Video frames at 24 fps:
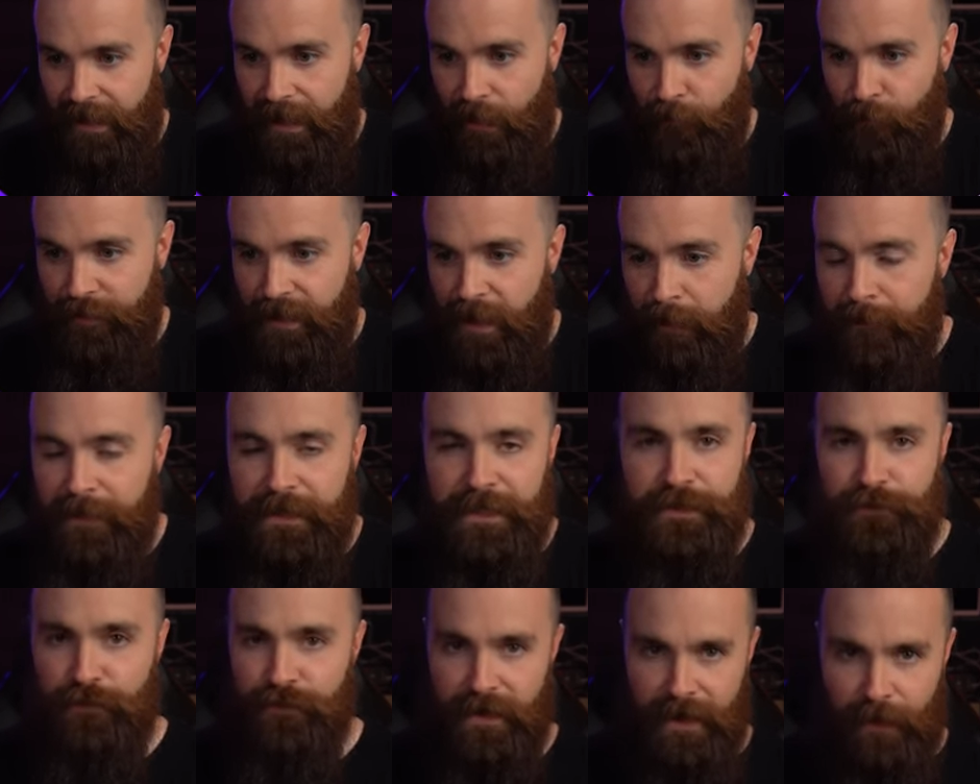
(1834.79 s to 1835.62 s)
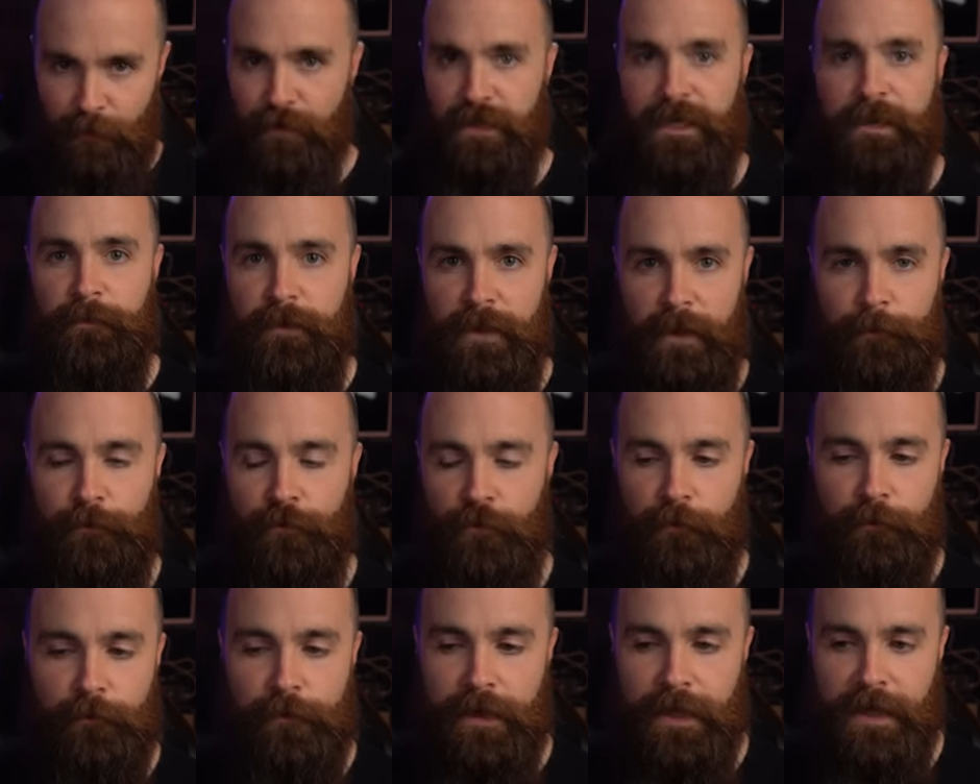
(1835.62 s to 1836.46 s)
And what that means for networking
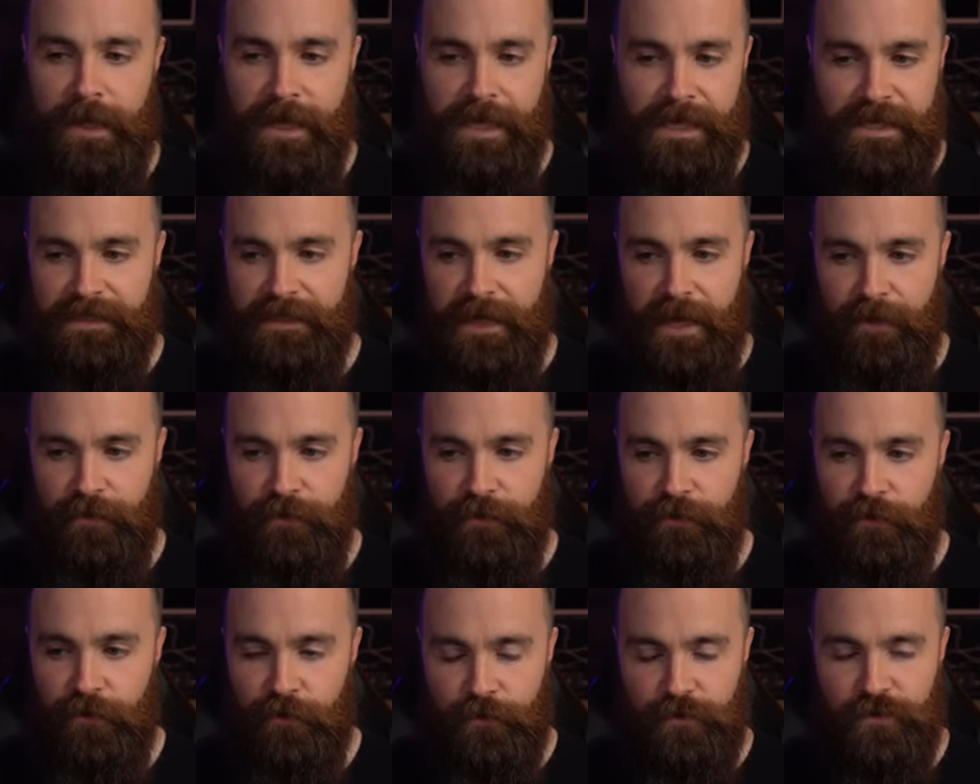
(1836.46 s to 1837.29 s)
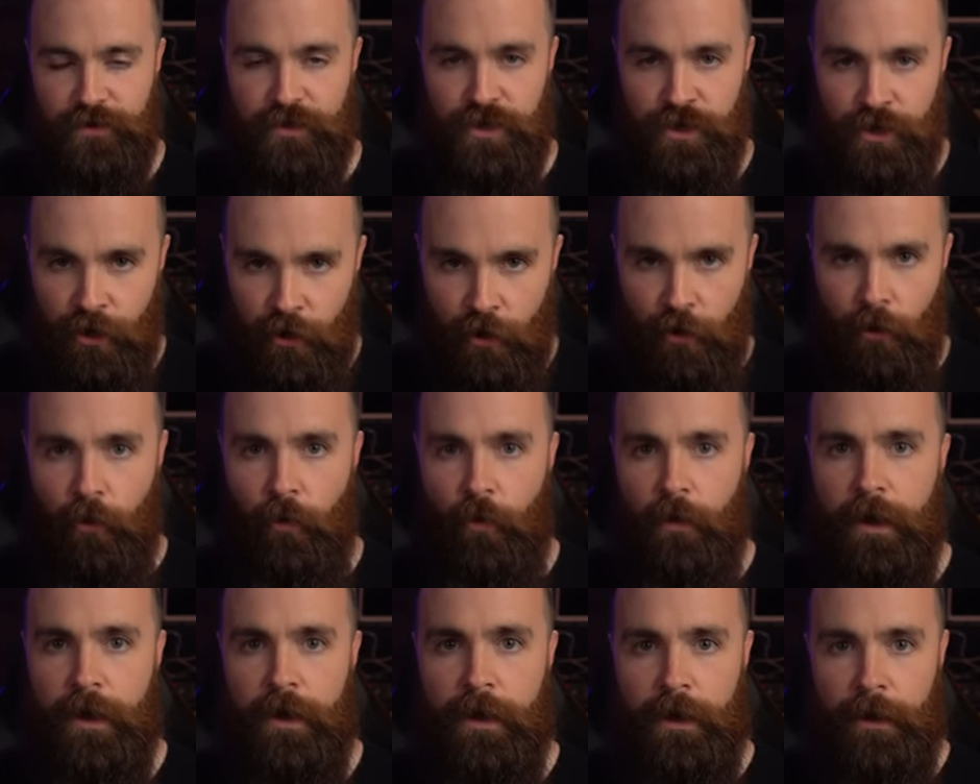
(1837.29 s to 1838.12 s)
people is that there's
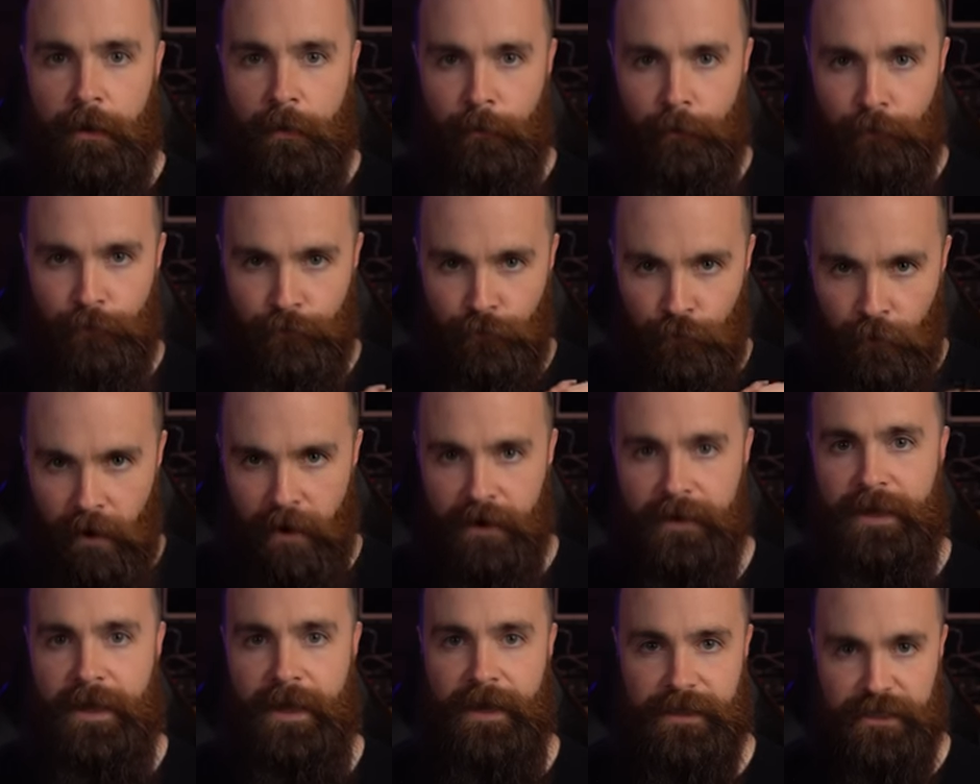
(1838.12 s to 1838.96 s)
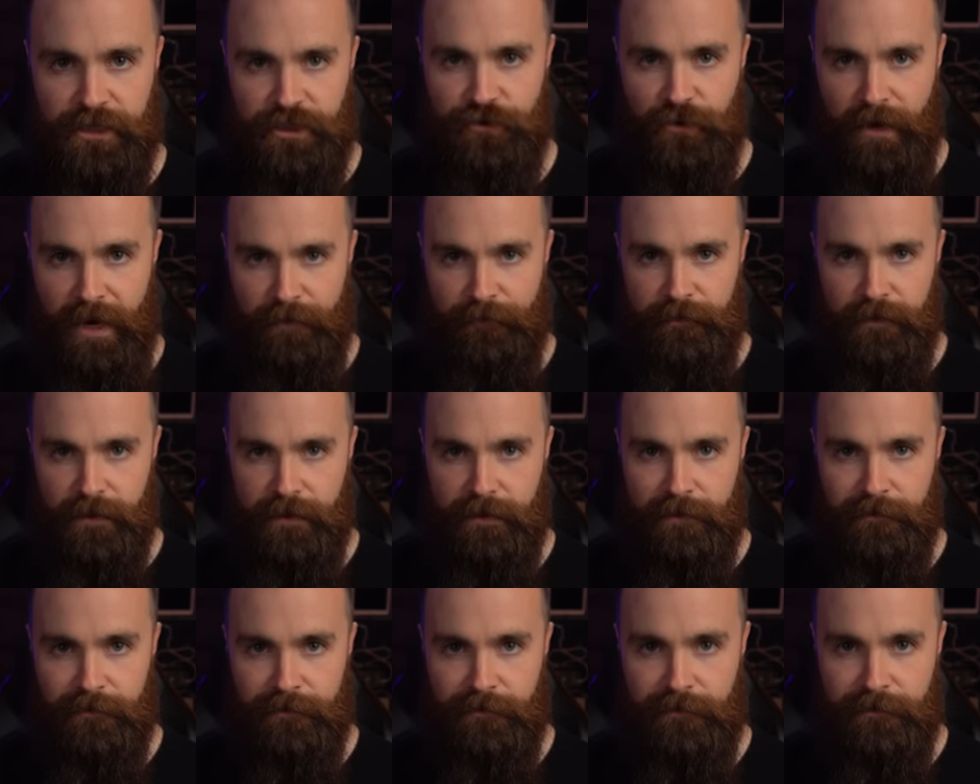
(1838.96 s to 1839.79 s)
no broadcast
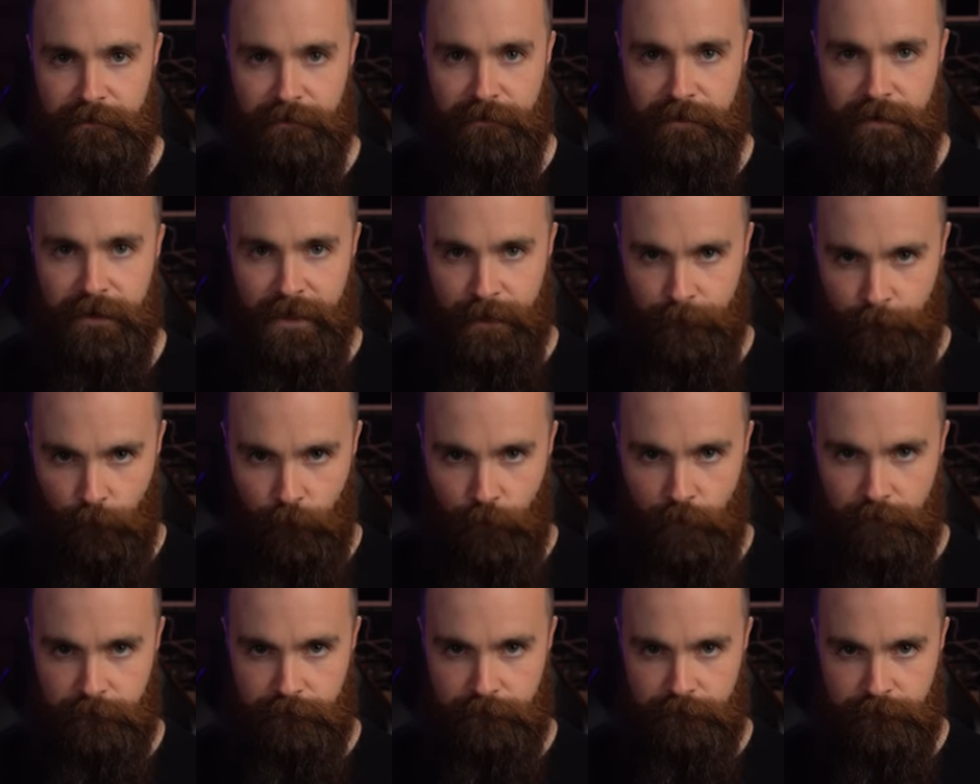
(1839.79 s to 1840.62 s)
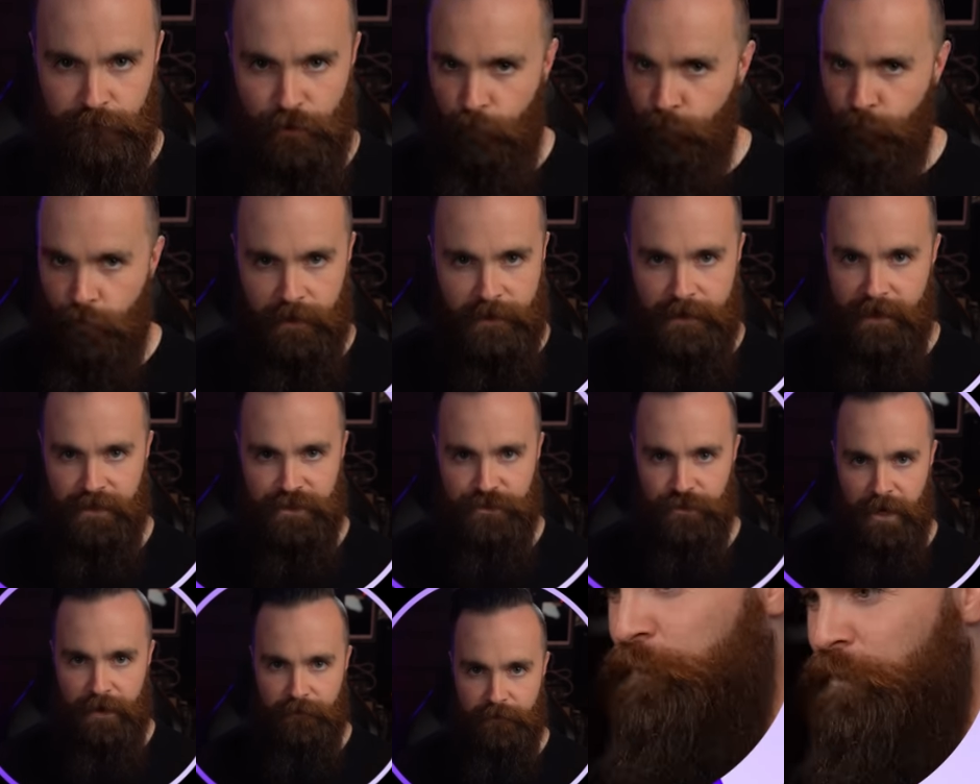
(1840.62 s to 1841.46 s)
traffic anymore. No
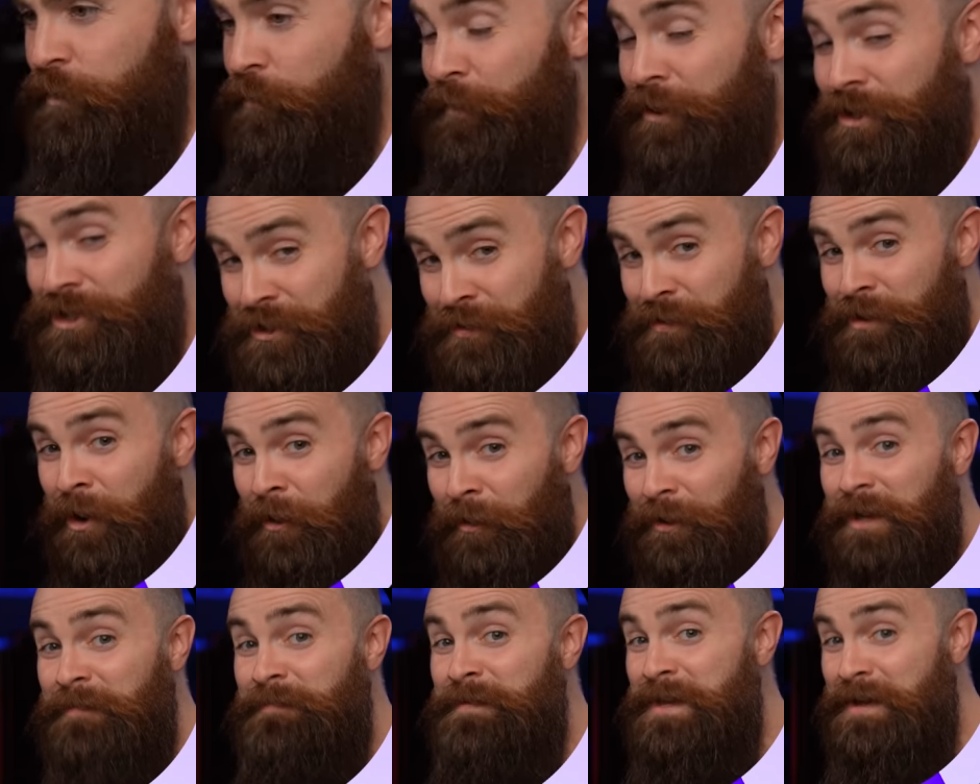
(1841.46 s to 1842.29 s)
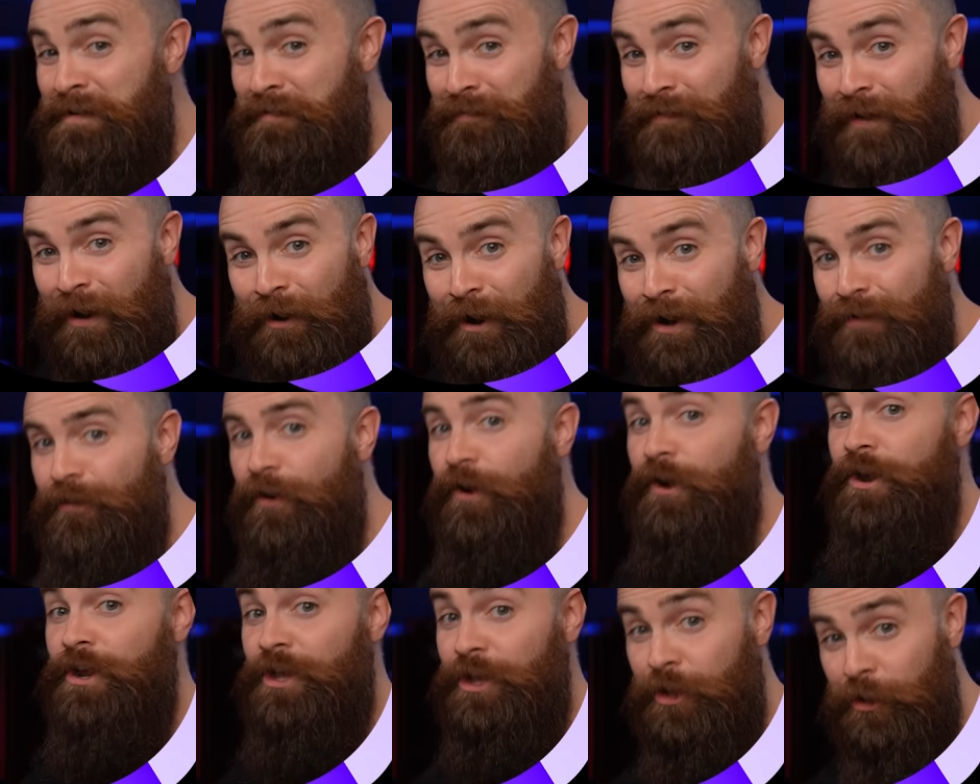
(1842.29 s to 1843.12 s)
broadcast traffic, which you know can be a very,
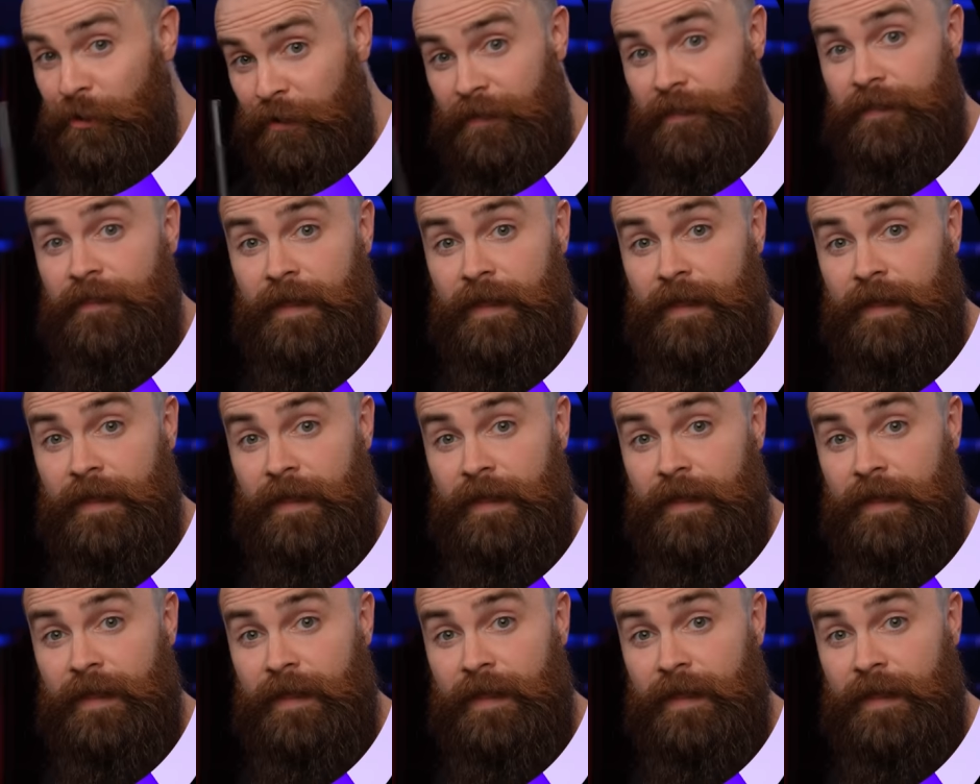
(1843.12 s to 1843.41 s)
very good